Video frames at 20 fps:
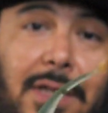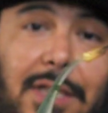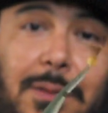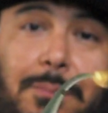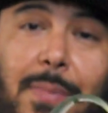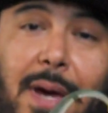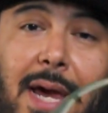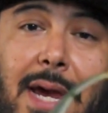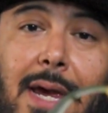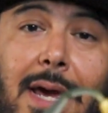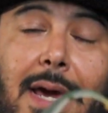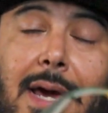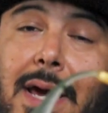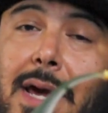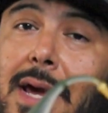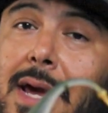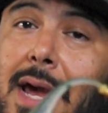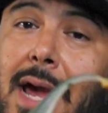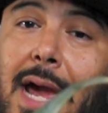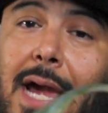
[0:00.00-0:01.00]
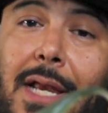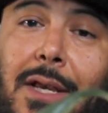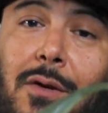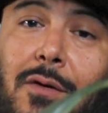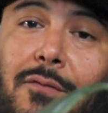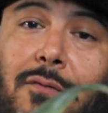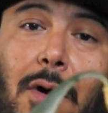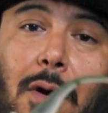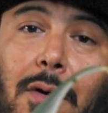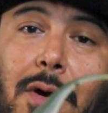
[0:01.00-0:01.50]
this bait and
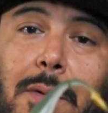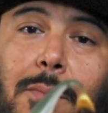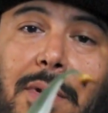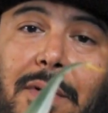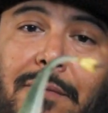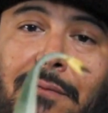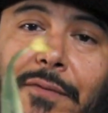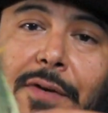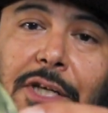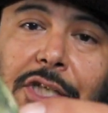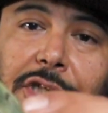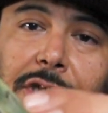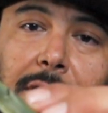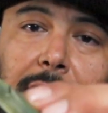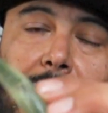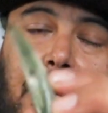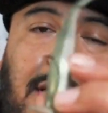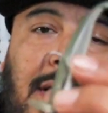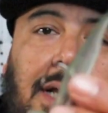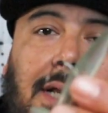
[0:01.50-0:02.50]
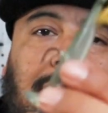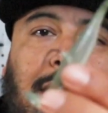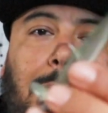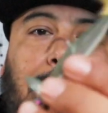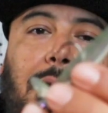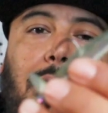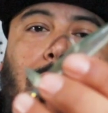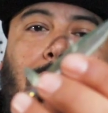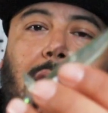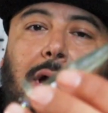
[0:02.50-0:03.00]
you've already been fishing it, let
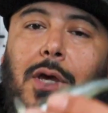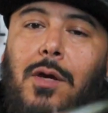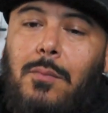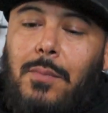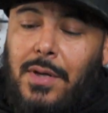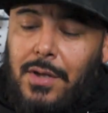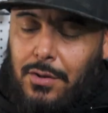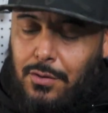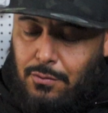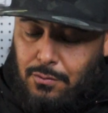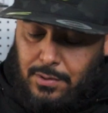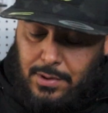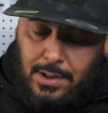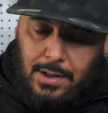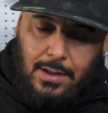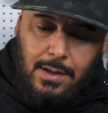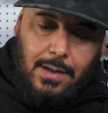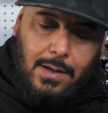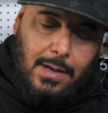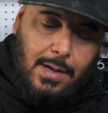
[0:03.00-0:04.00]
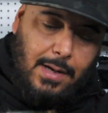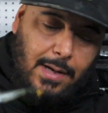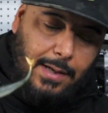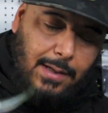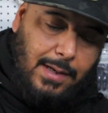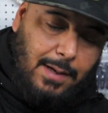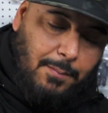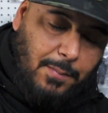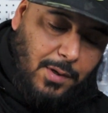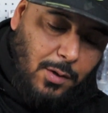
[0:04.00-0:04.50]
me know how you've been doing it.
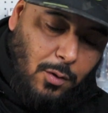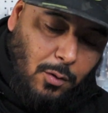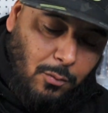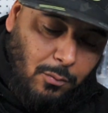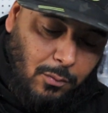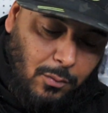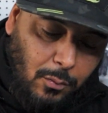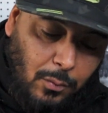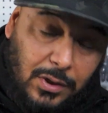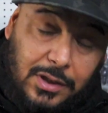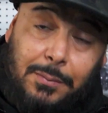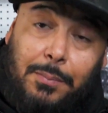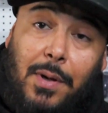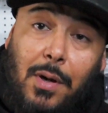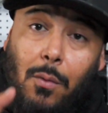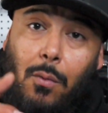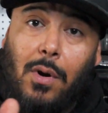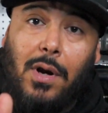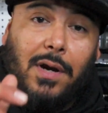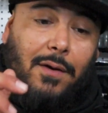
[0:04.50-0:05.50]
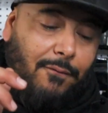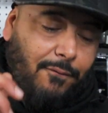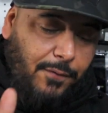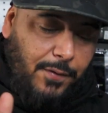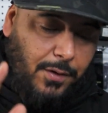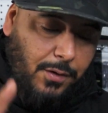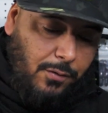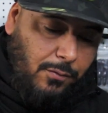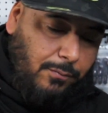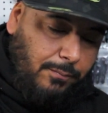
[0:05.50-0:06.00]
Let me know what's been working for
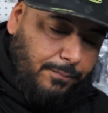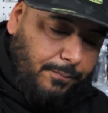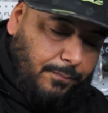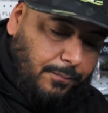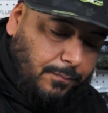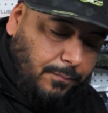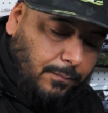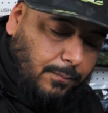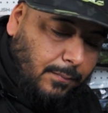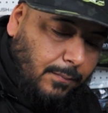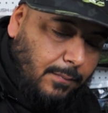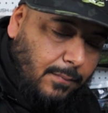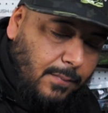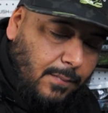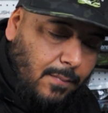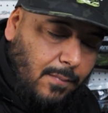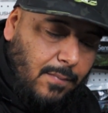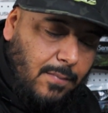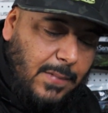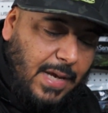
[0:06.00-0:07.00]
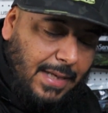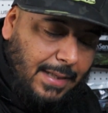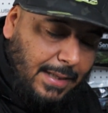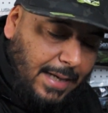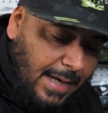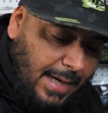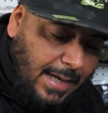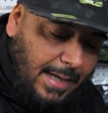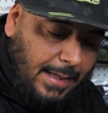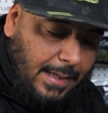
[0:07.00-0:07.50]
you. And
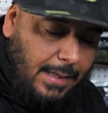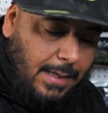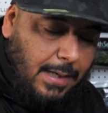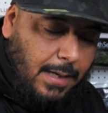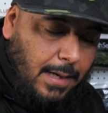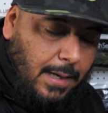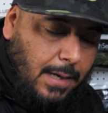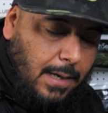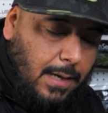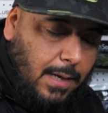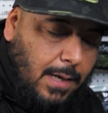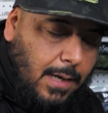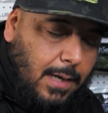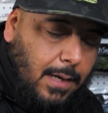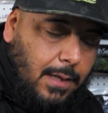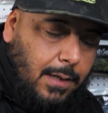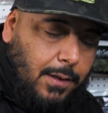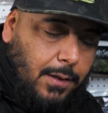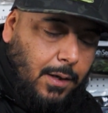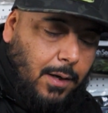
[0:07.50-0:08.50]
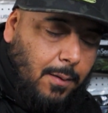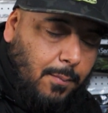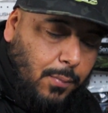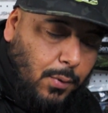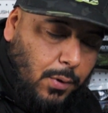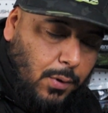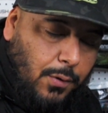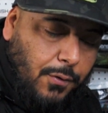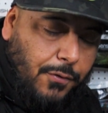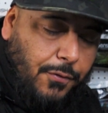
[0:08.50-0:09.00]
then
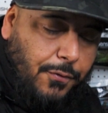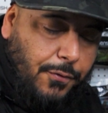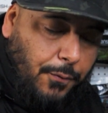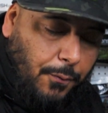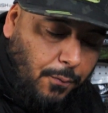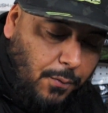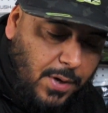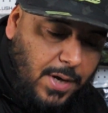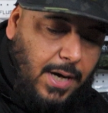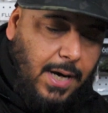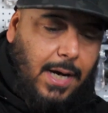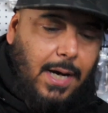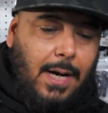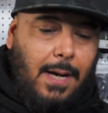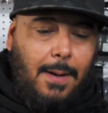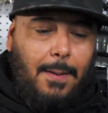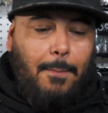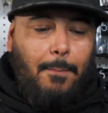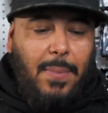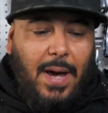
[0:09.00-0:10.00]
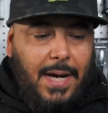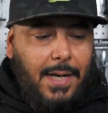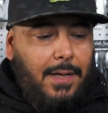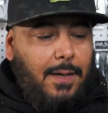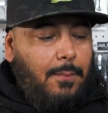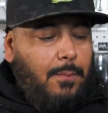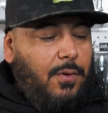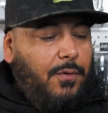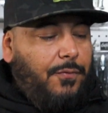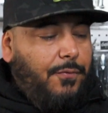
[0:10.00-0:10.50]
number 3, bait
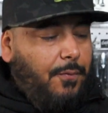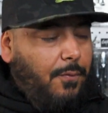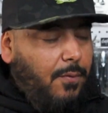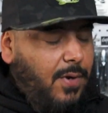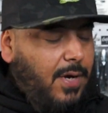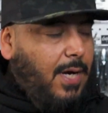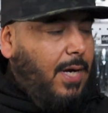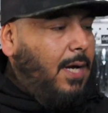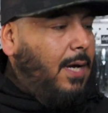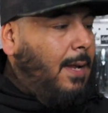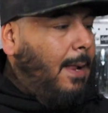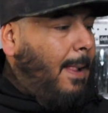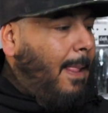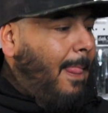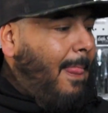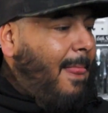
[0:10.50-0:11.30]
number 3,